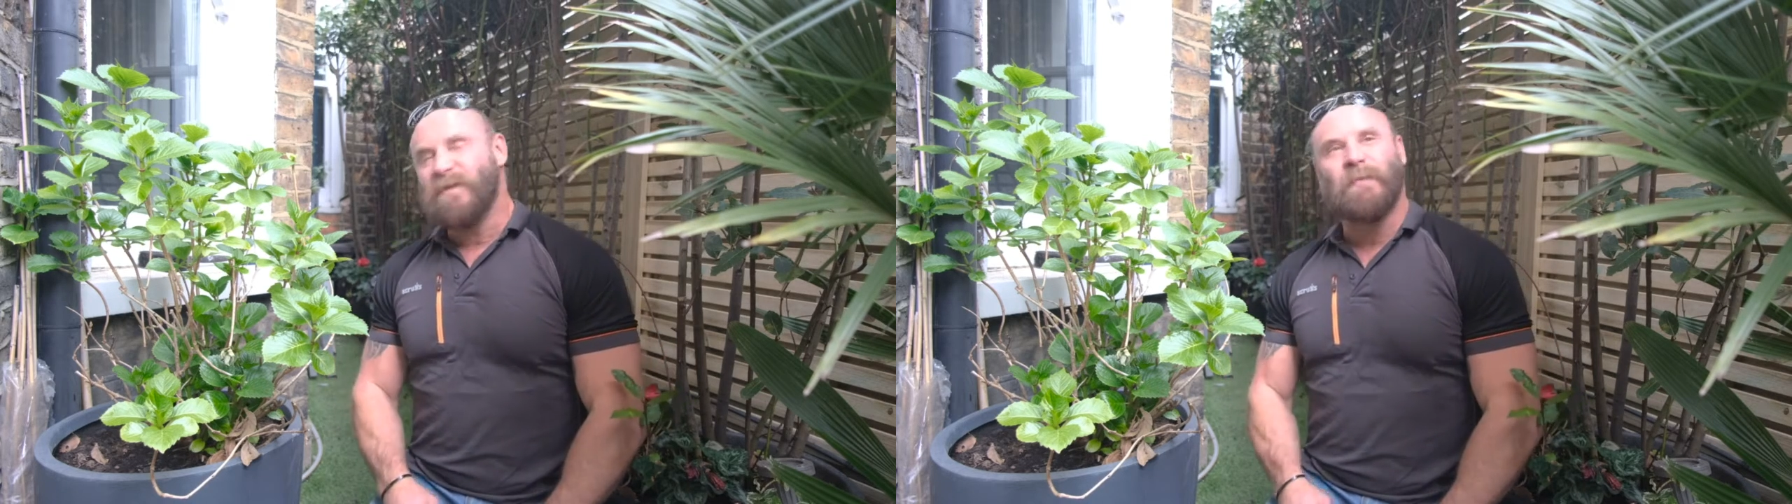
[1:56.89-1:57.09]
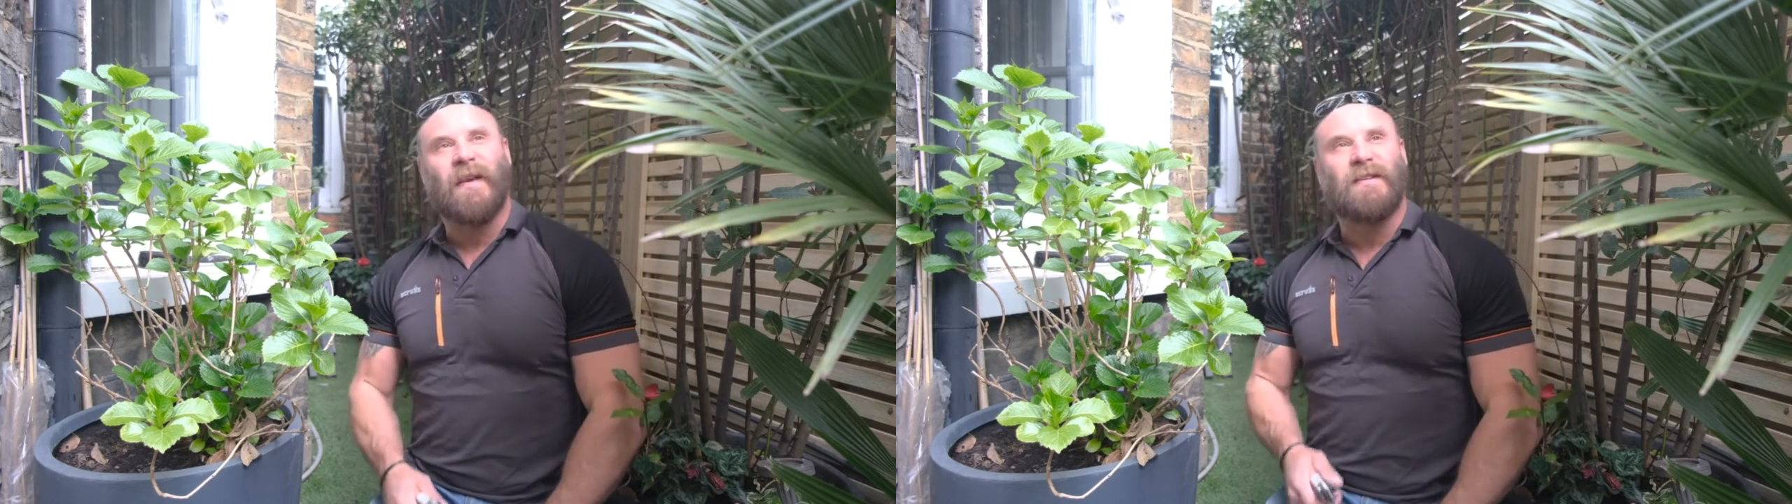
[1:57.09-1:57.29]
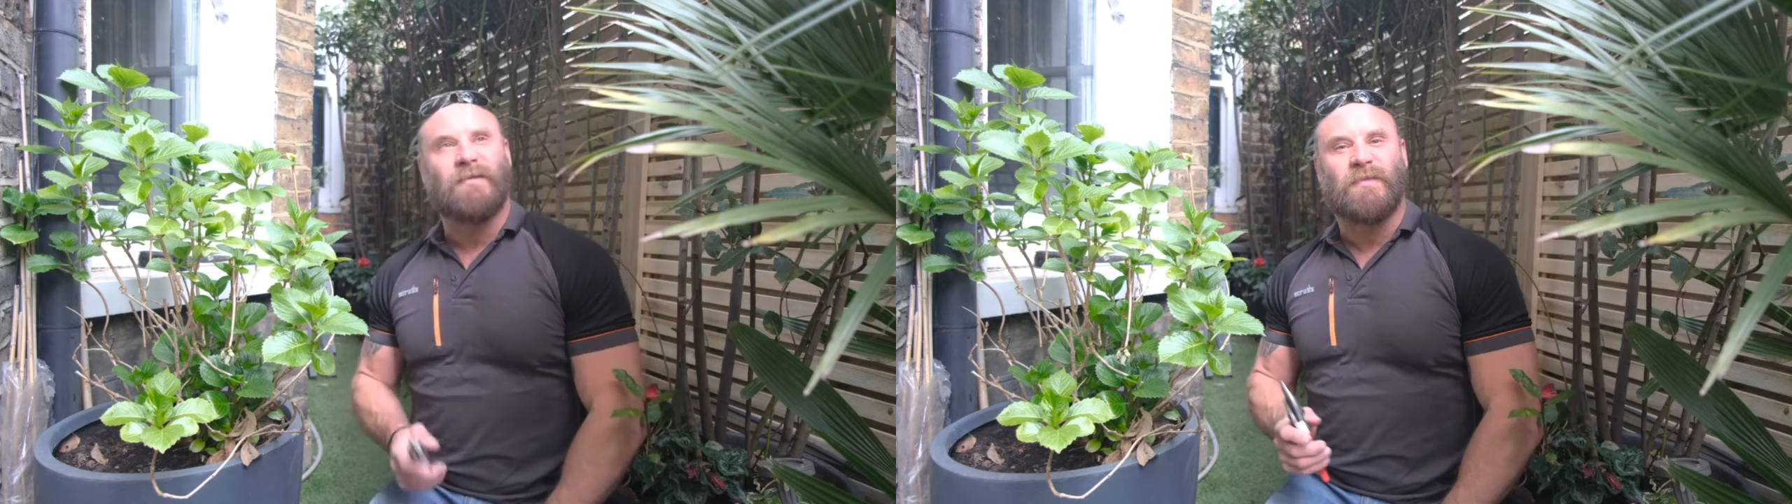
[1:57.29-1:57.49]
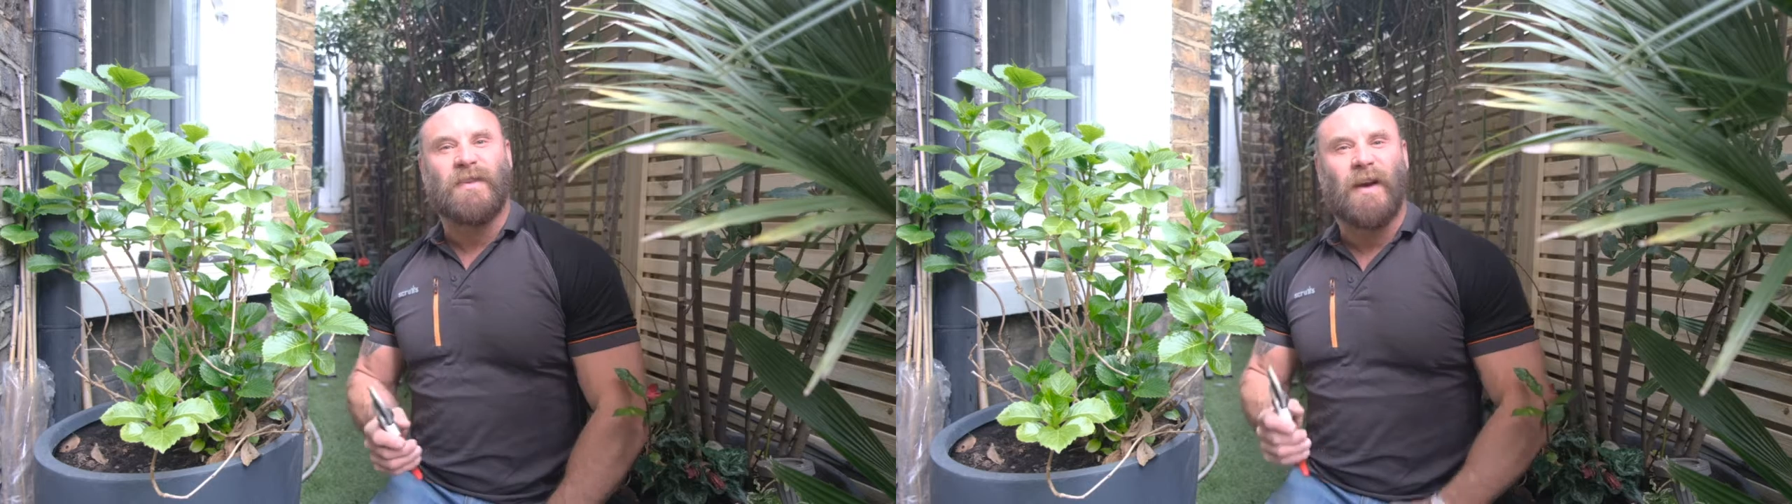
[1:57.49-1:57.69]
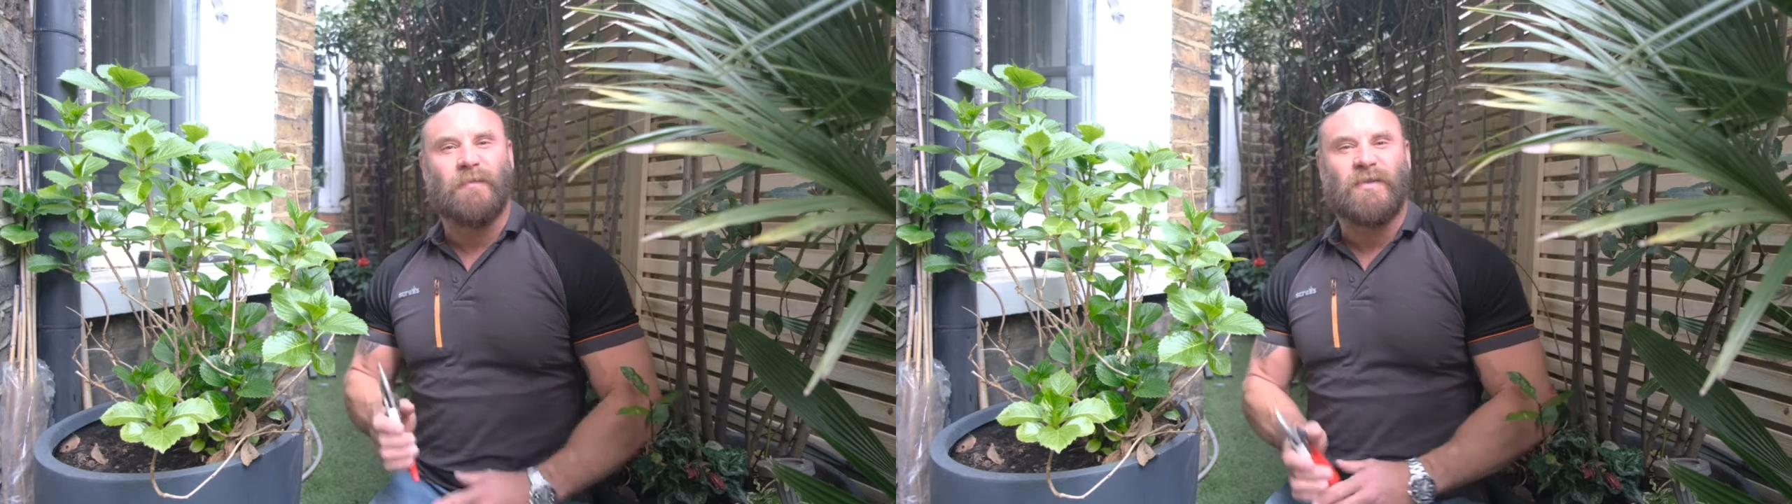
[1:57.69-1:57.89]
spend some
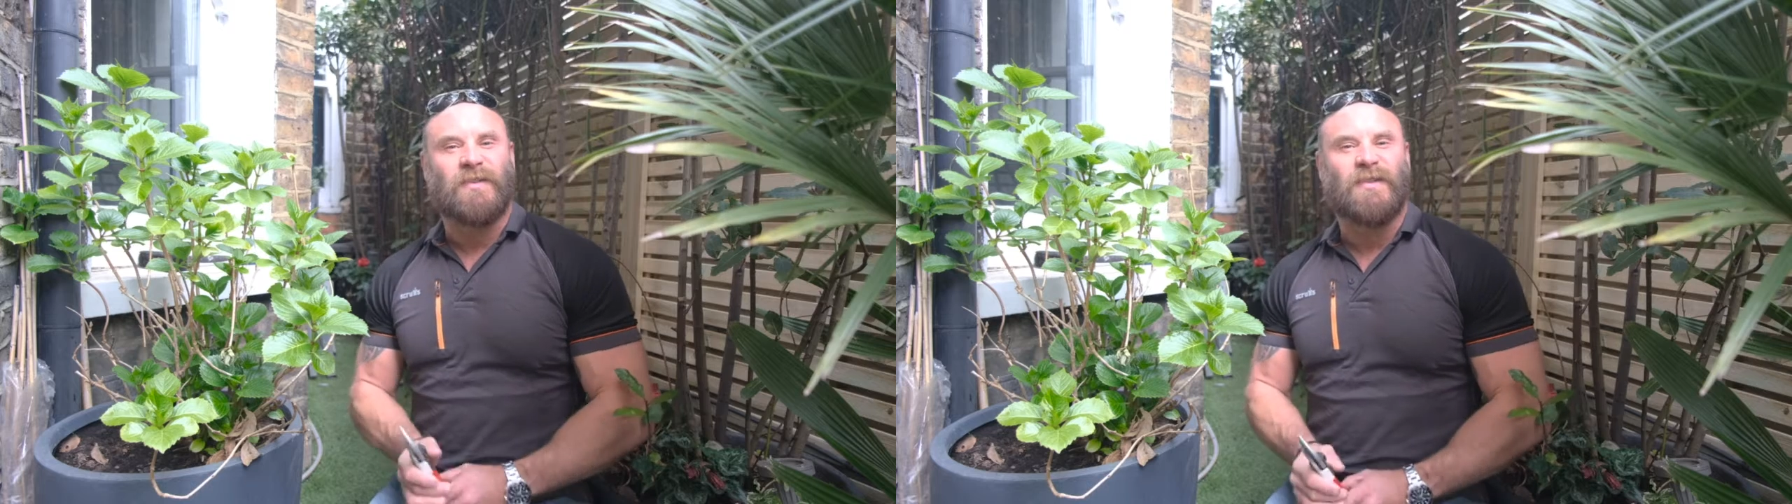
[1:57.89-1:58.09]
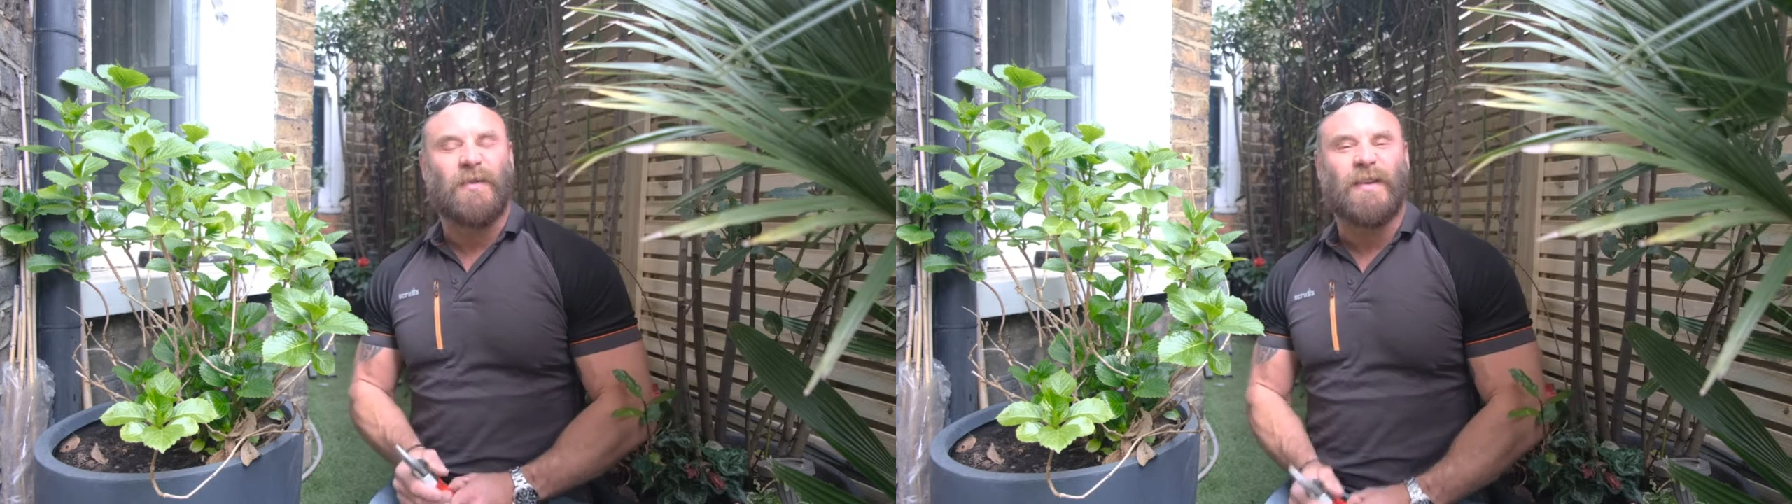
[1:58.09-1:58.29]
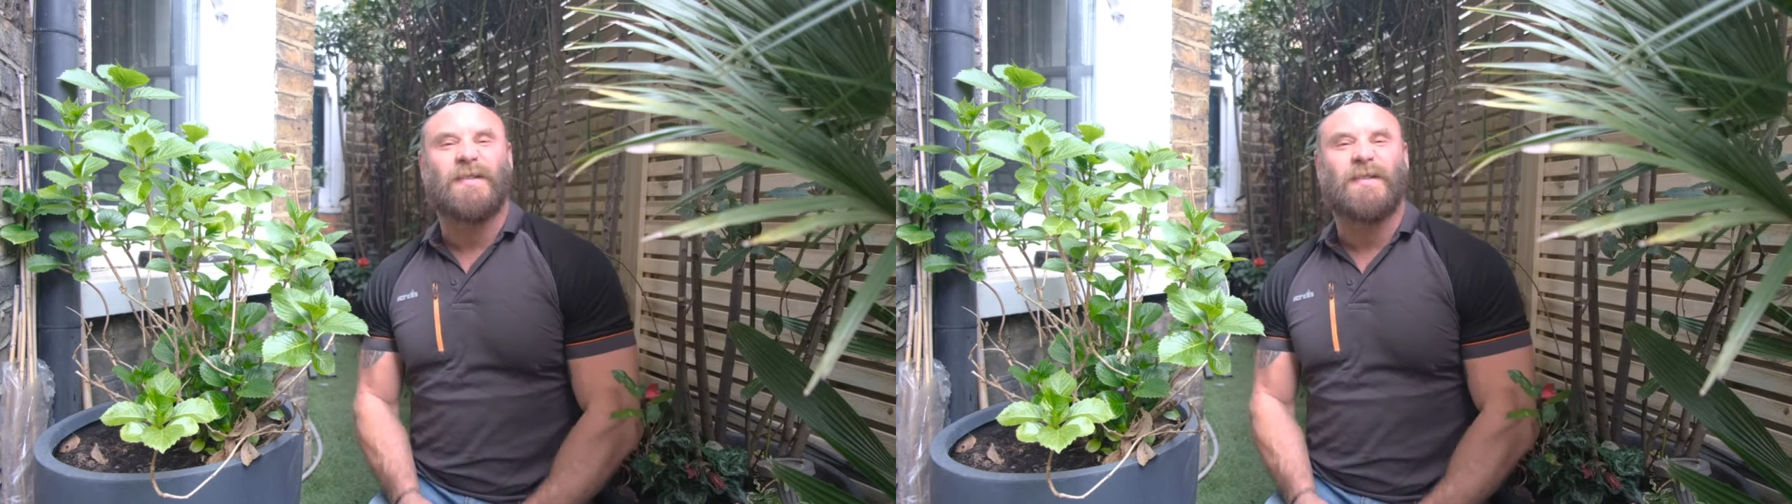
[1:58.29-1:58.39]
time just doing